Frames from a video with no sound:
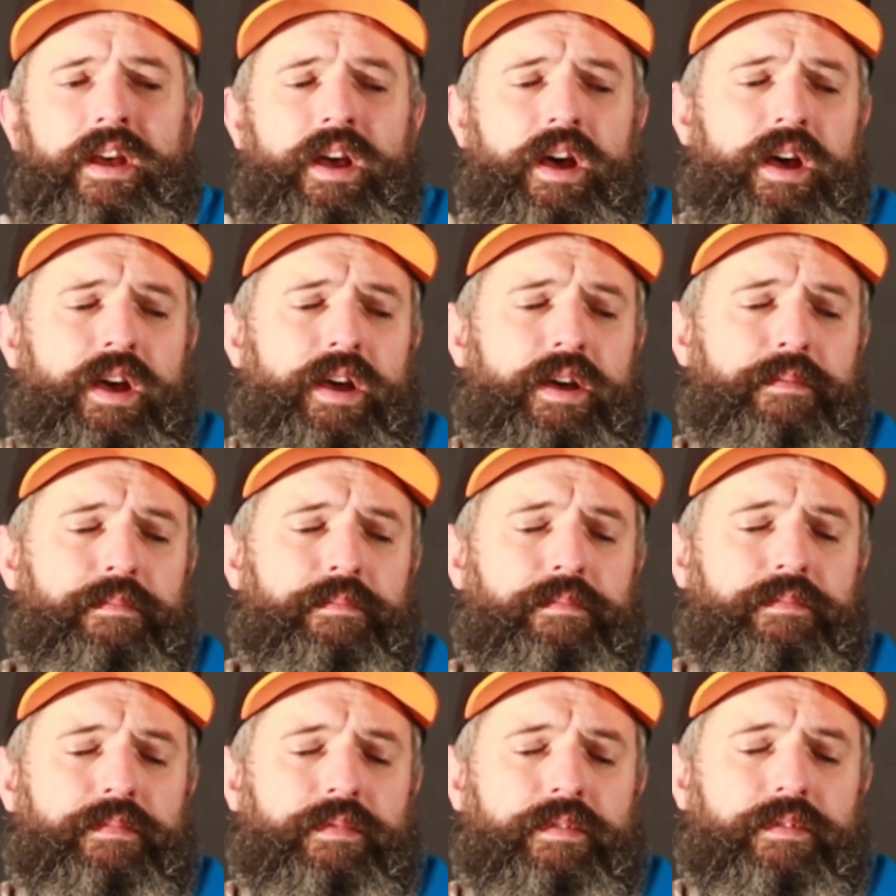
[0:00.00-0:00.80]

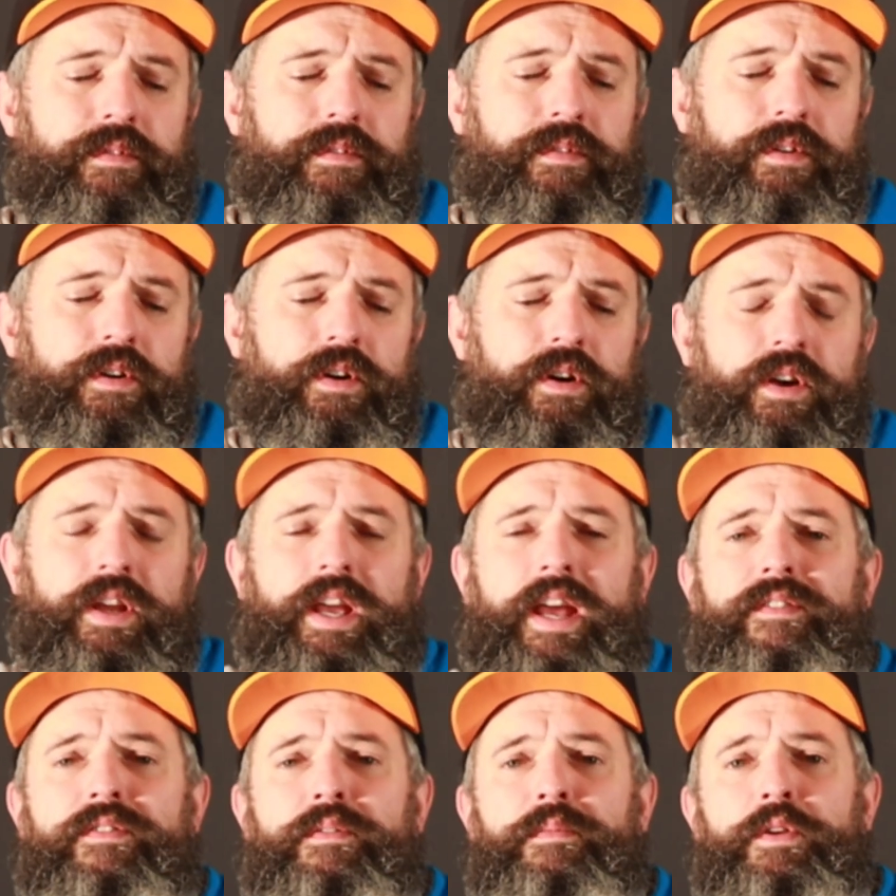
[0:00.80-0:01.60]
I
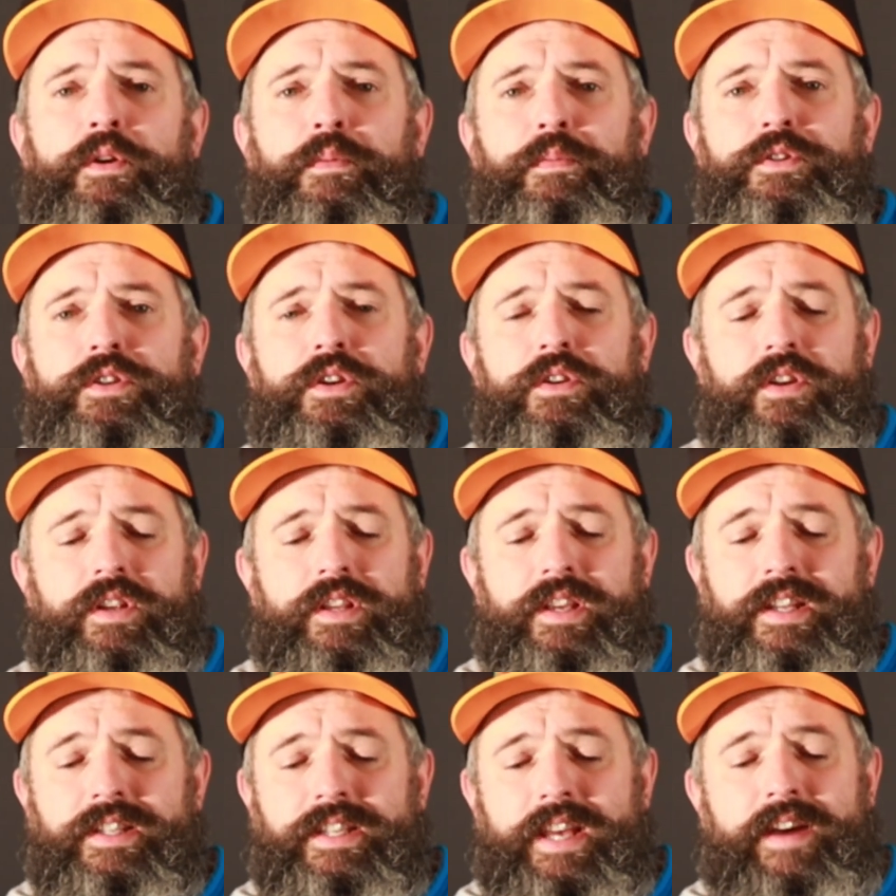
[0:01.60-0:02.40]
gave him the
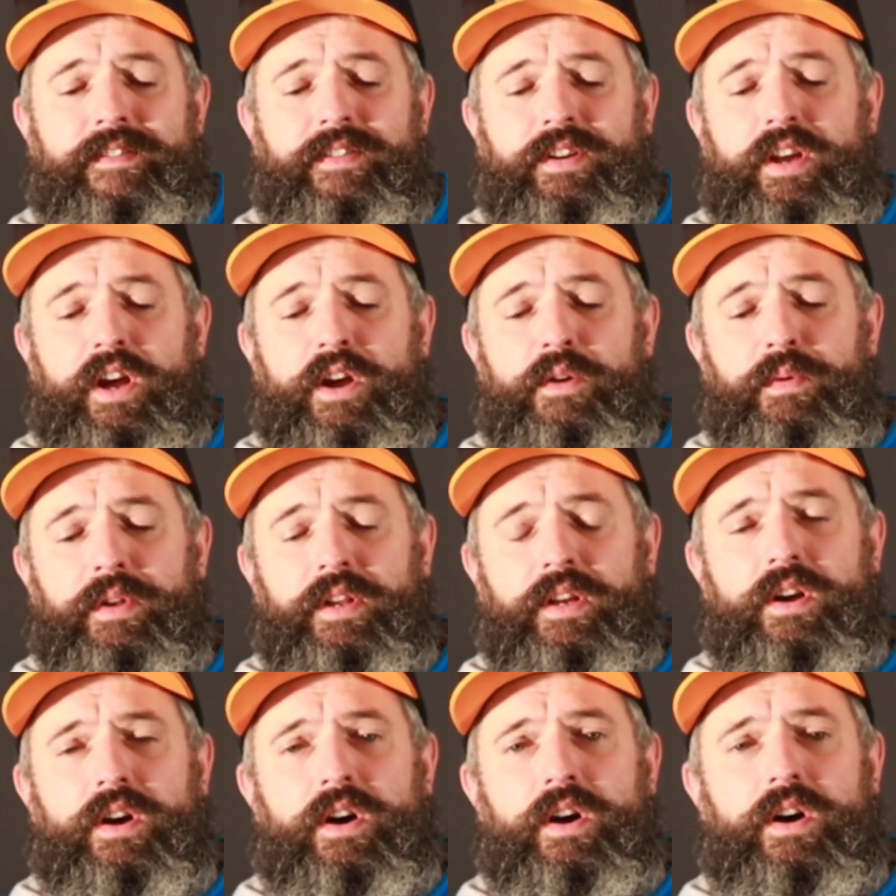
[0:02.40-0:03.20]
opportunity to have a go with
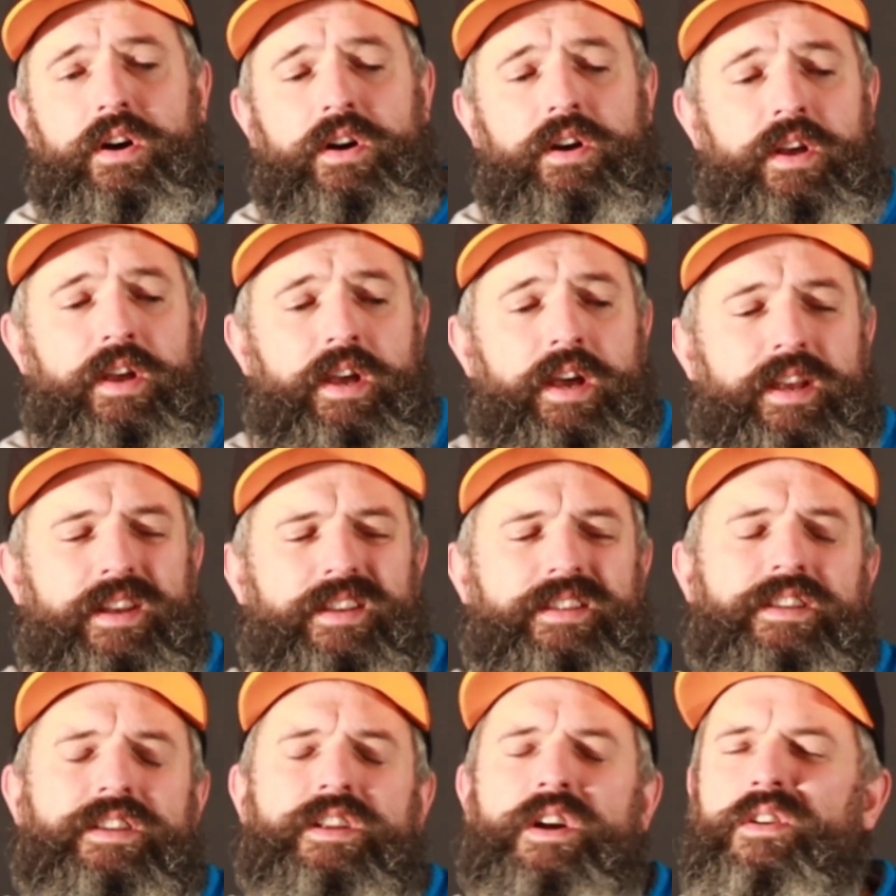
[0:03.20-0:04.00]
the car. And I
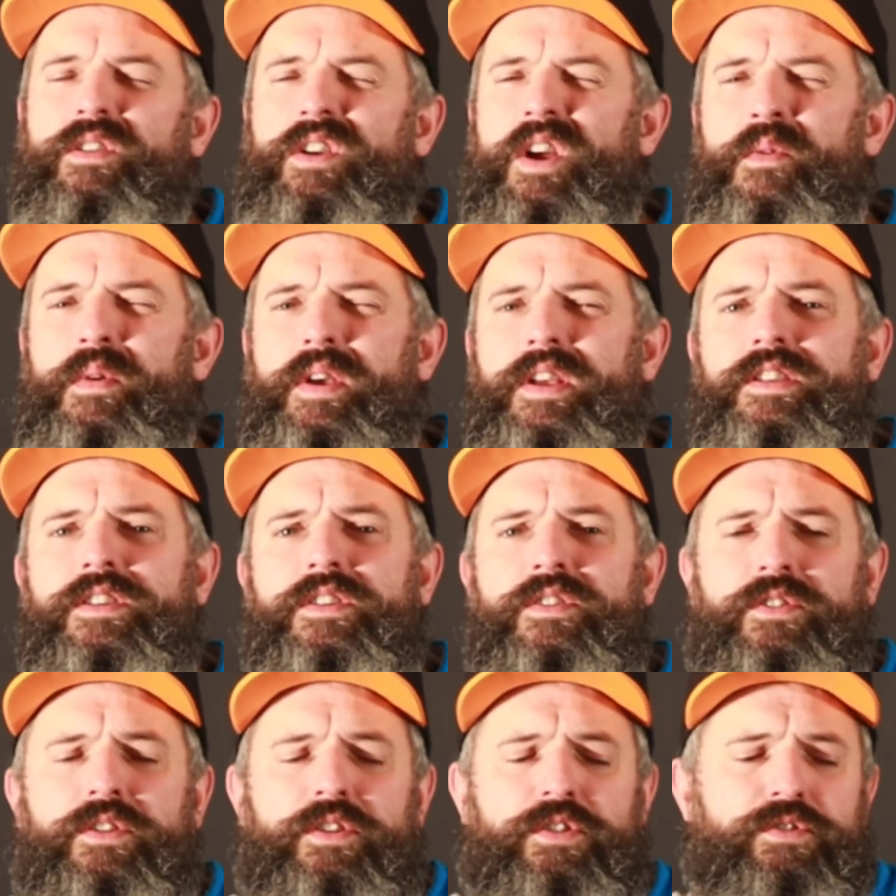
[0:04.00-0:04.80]
said, oh, go easy
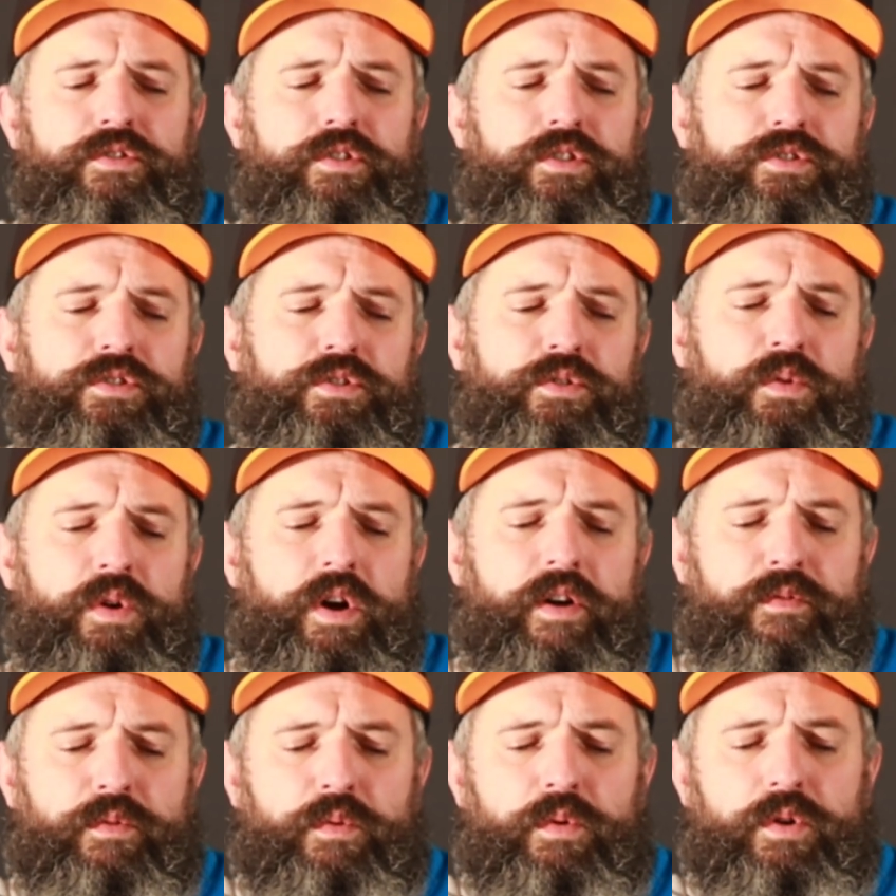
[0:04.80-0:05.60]
on the throttle,
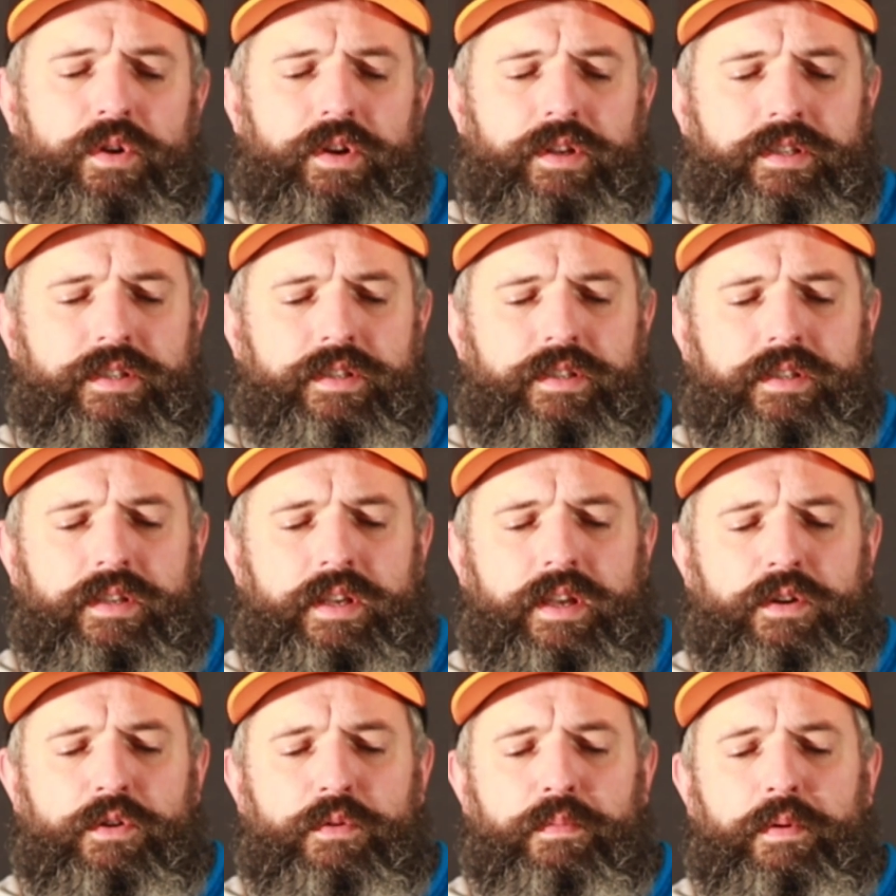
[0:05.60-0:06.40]
otherwise
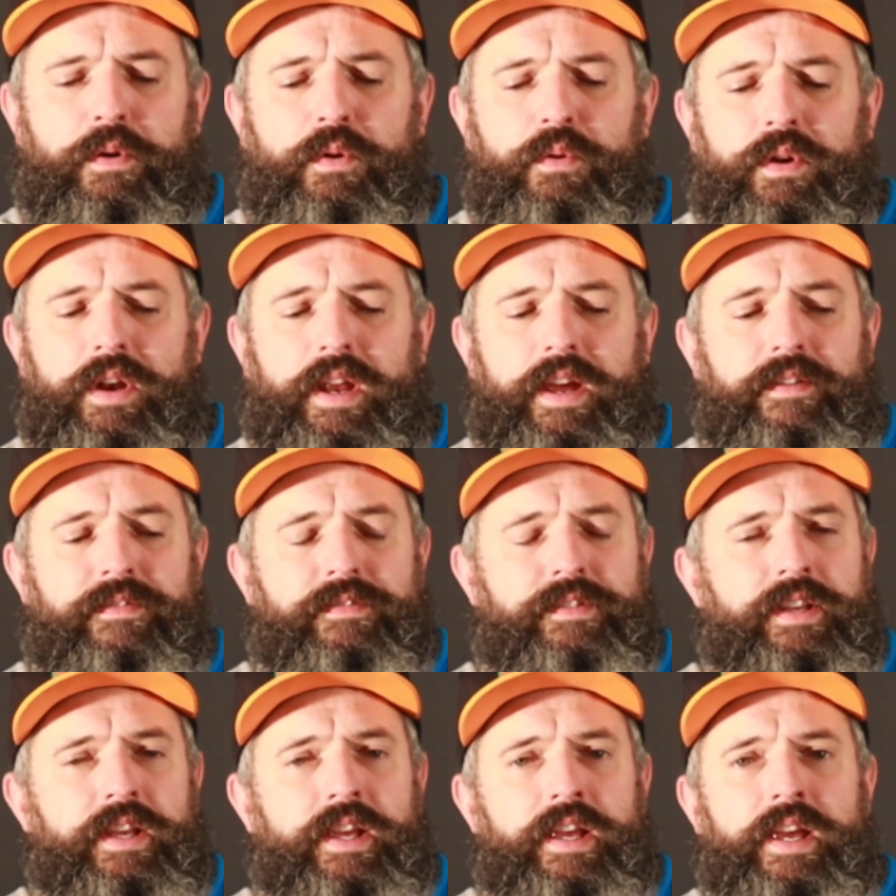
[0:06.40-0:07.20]
it will pull left.